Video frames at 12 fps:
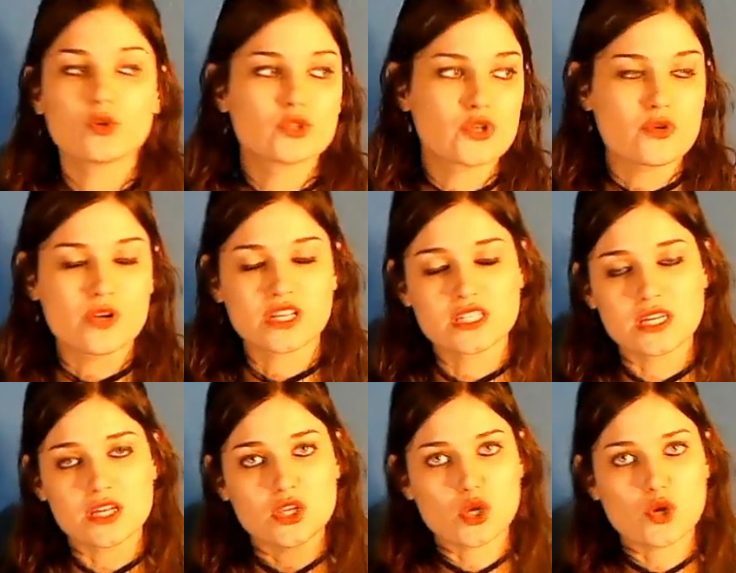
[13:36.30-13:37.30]
to
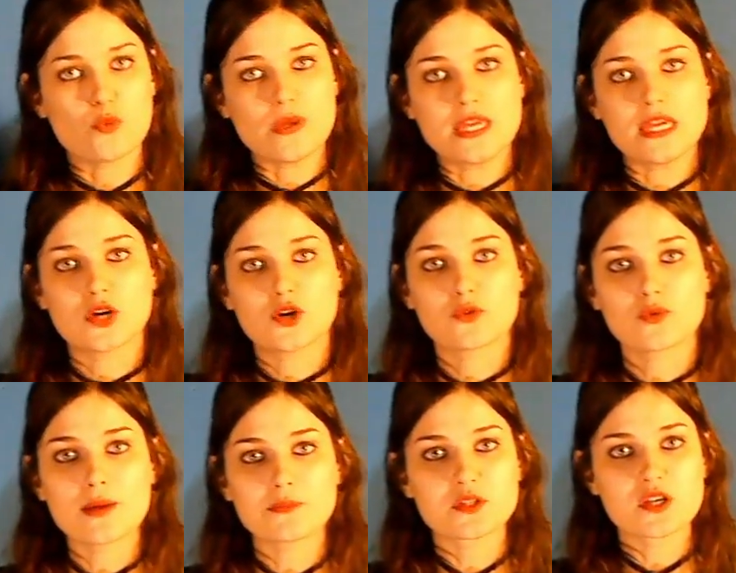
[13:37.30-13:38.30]
continue being
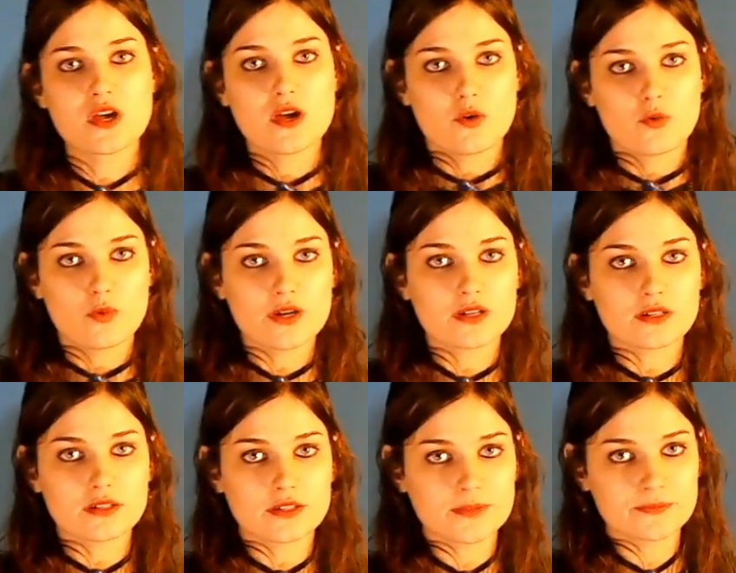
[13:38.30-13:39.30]
corrupt,
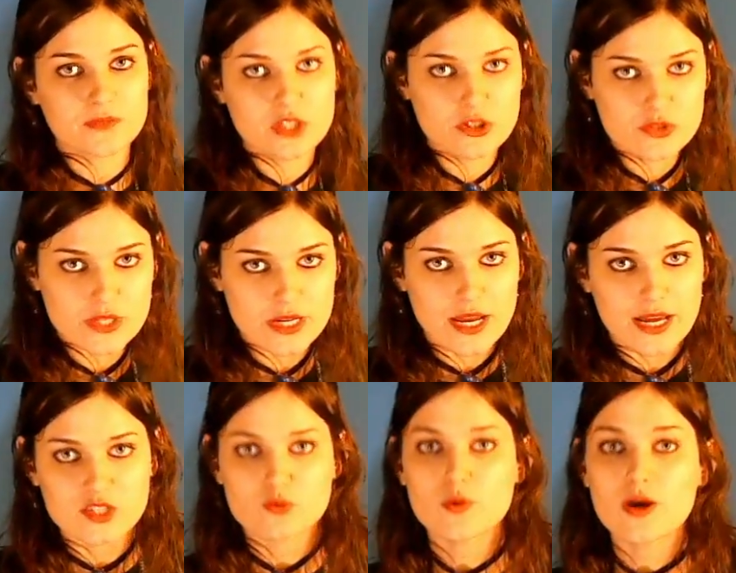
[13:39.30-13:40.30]
will use it
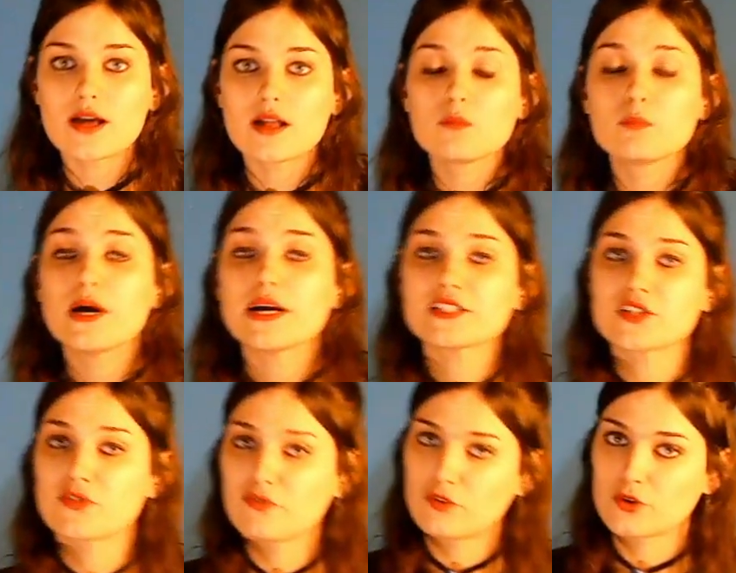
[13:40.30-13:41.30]
as well. But
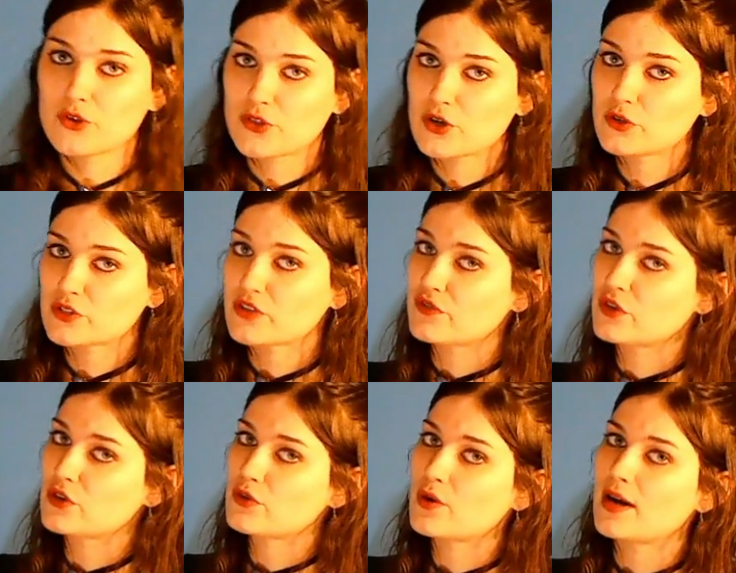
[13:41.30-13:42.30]
for those of
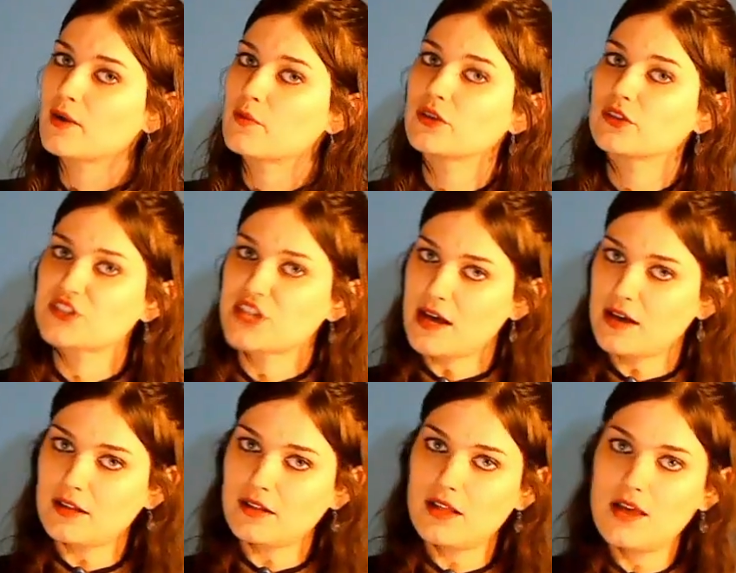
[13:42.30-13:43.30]
you, I will
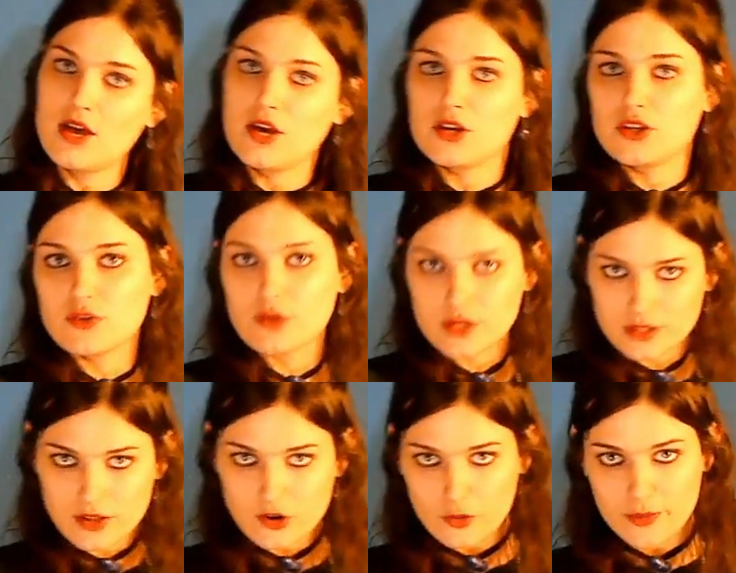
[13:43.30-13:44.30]
tell you a
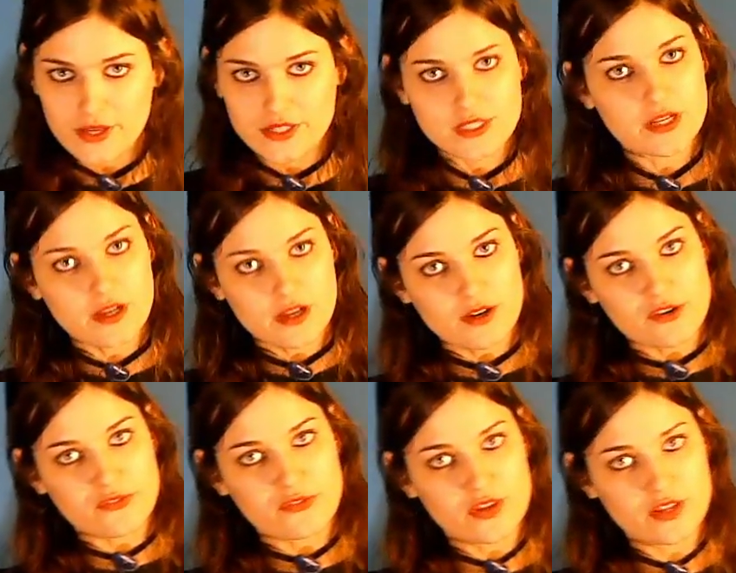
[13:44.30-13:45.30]
little bit of